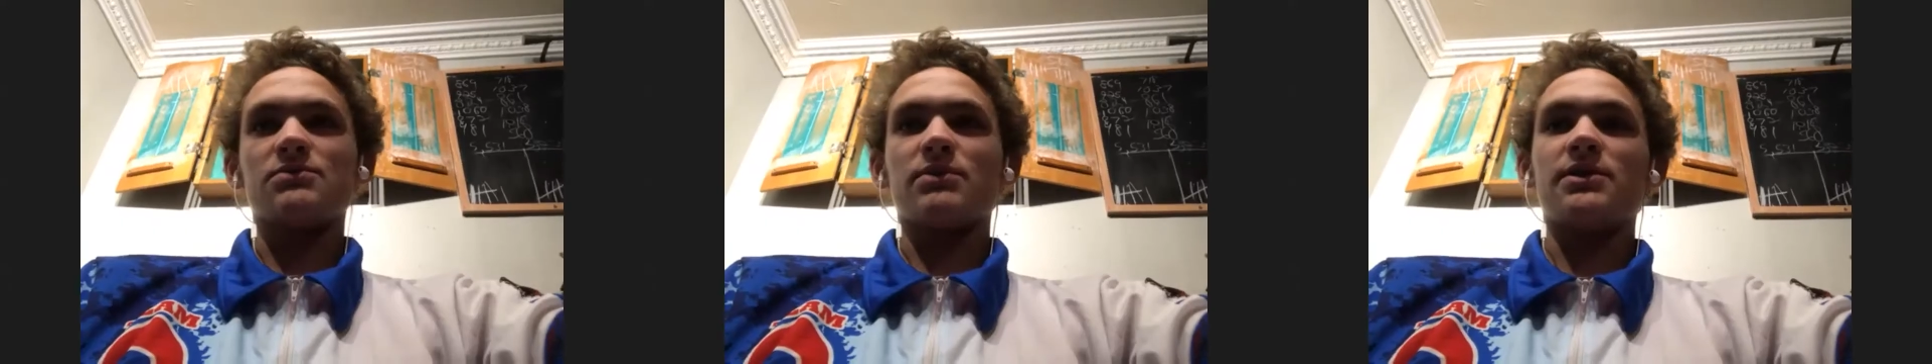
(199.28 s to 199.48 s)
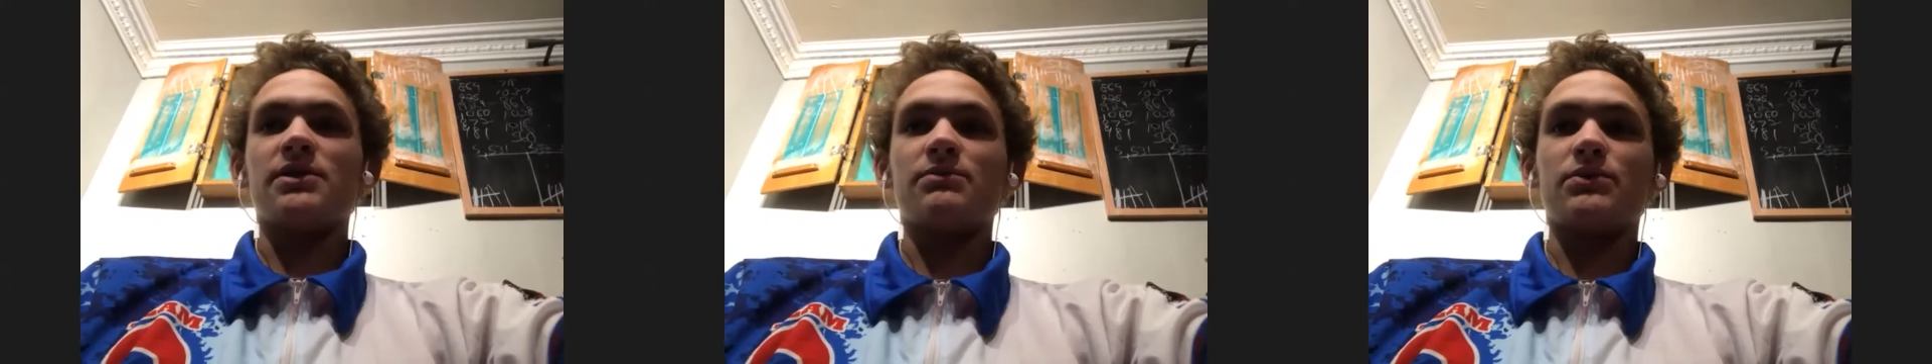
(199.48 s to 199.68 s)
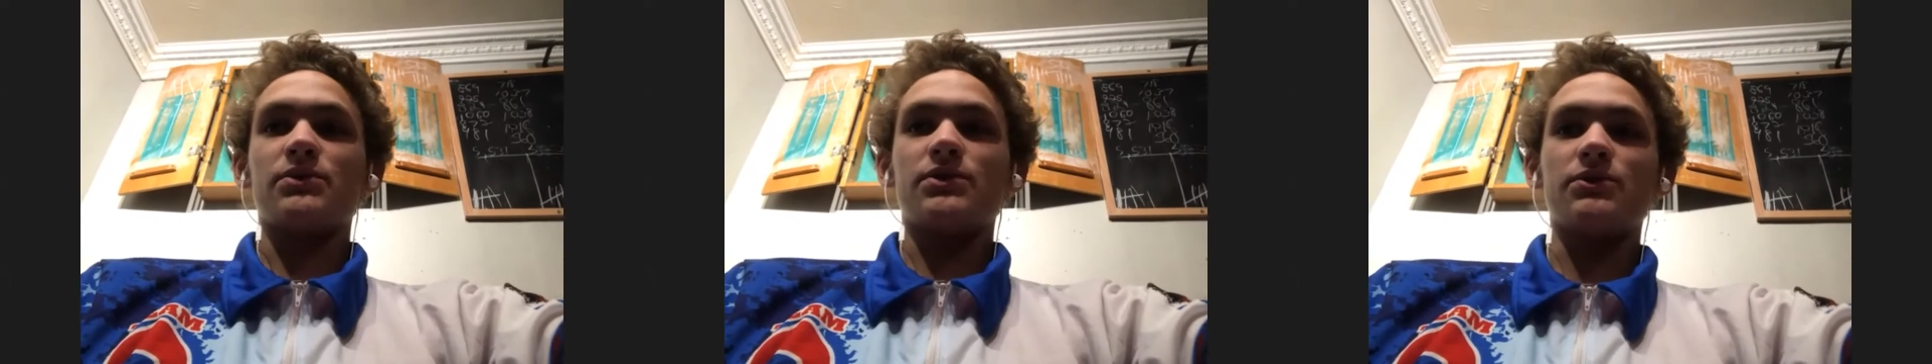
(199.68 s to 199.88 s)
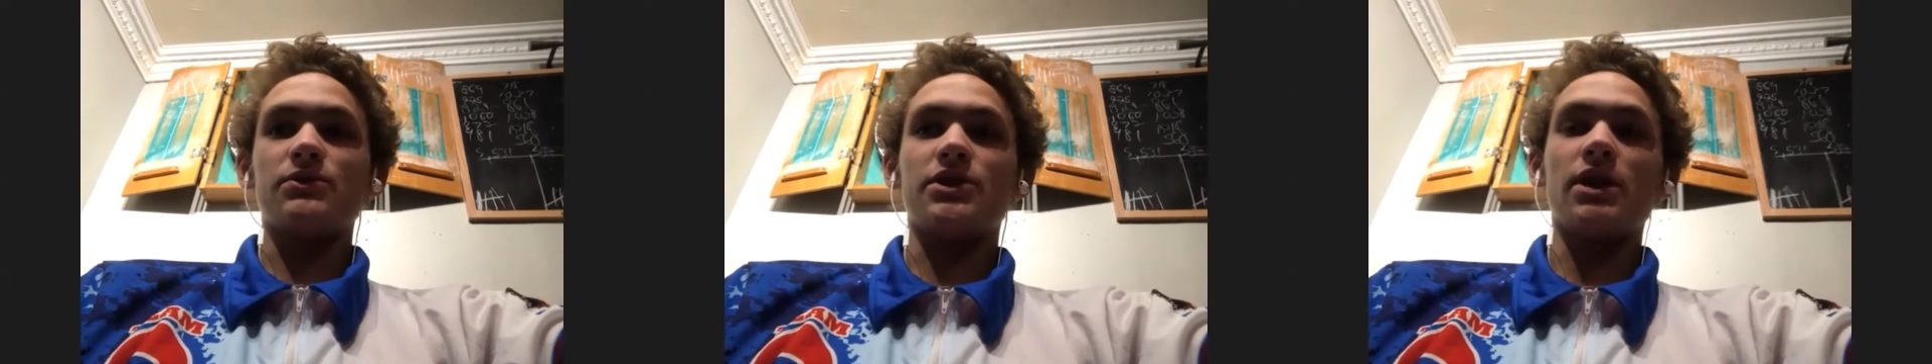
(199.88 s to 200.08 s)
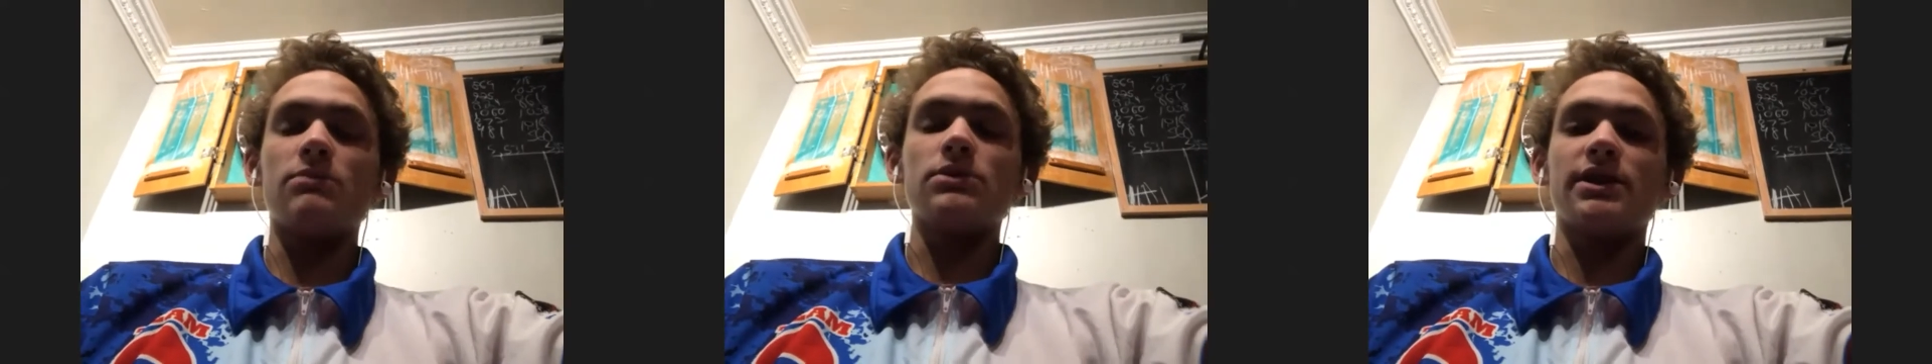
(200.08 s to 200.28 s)
We do
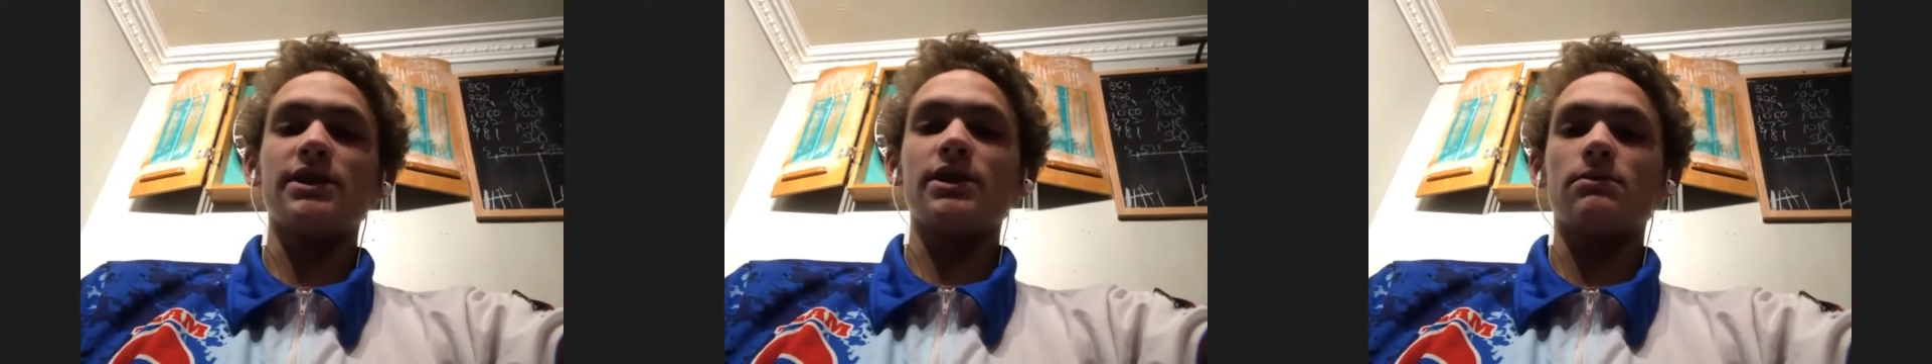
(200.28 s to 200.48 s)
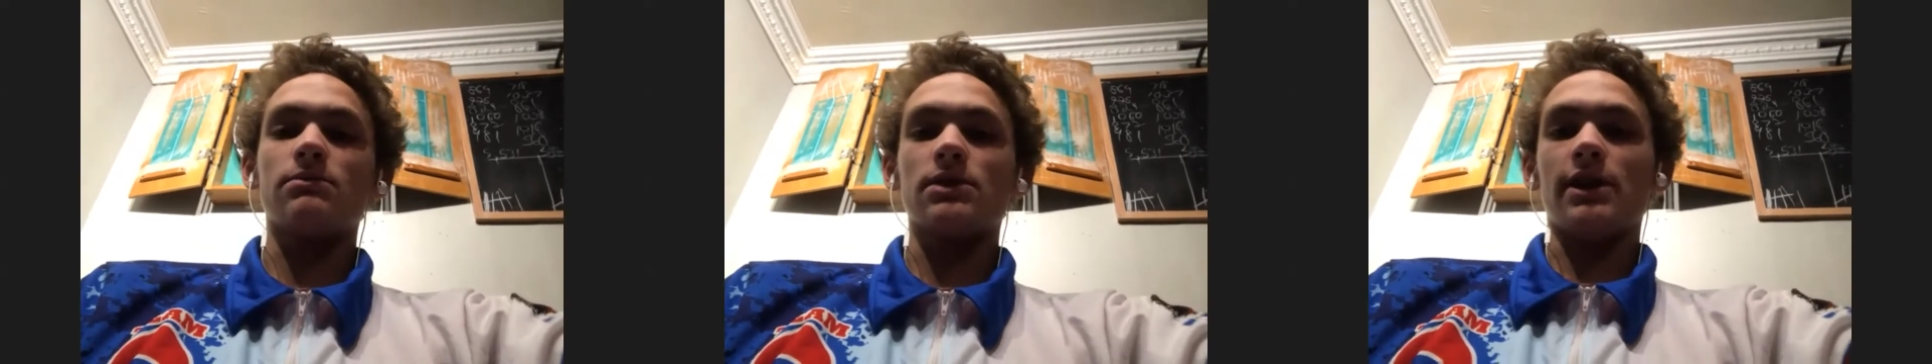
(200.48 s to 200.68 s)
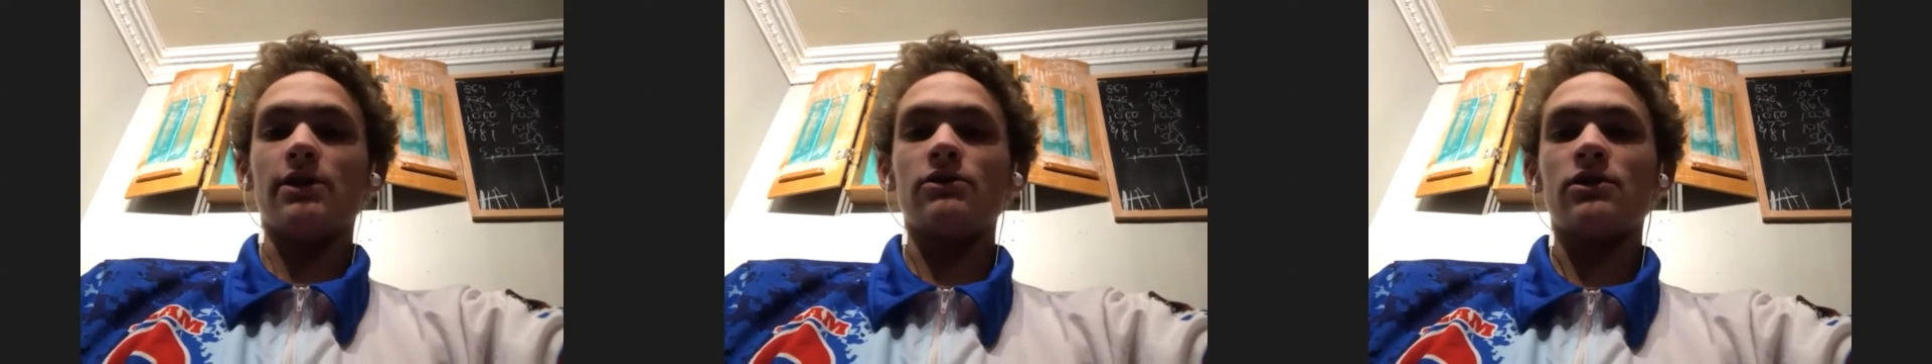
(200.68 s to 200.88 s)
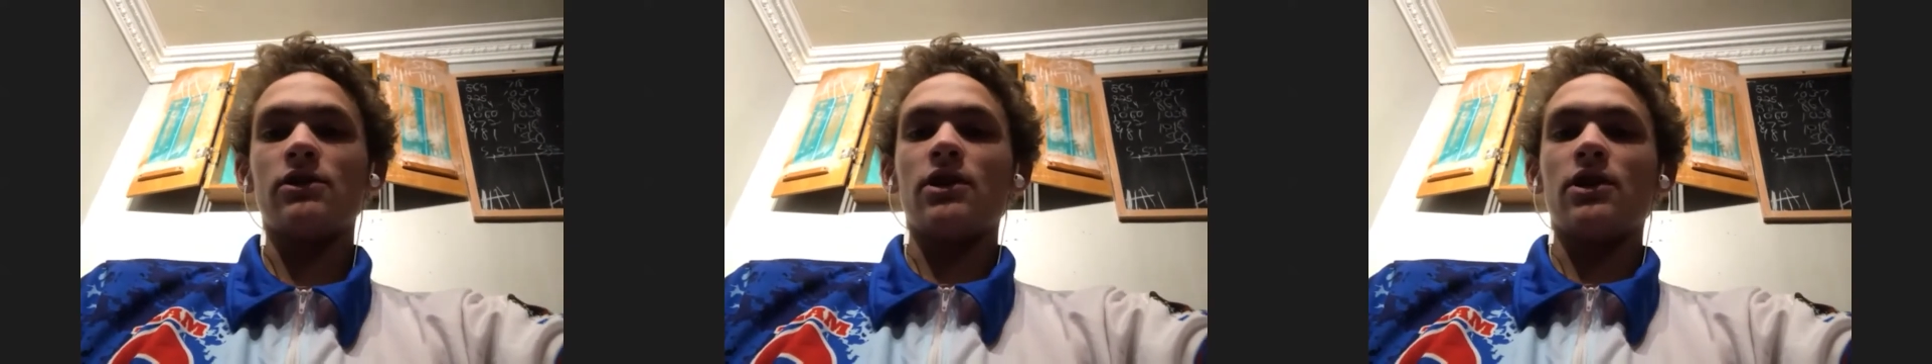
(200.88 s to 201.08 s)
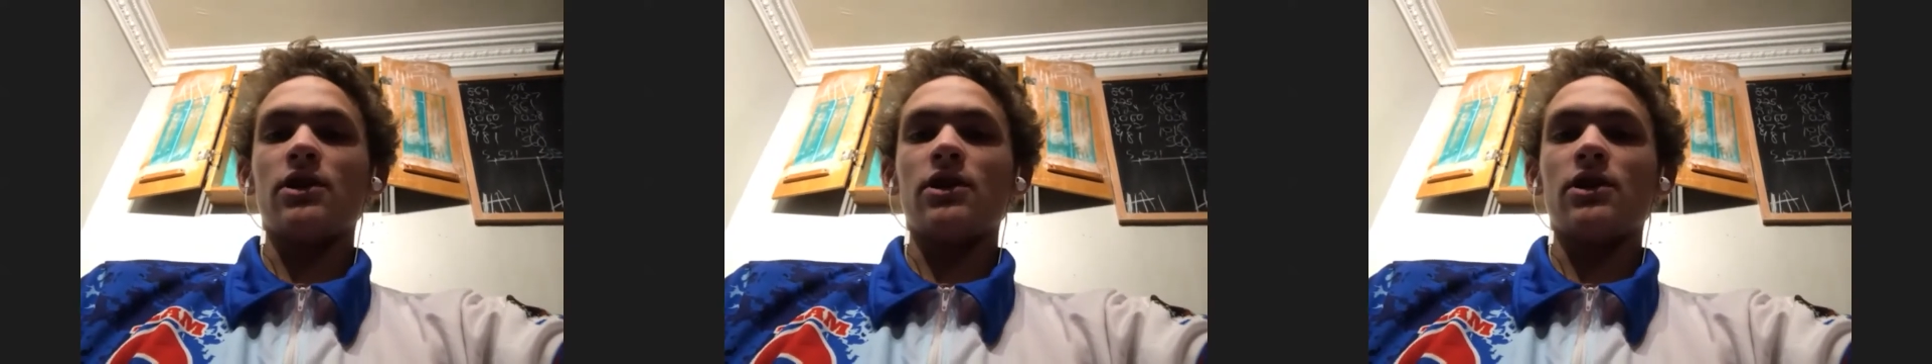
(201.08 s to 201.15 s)
double in, double out,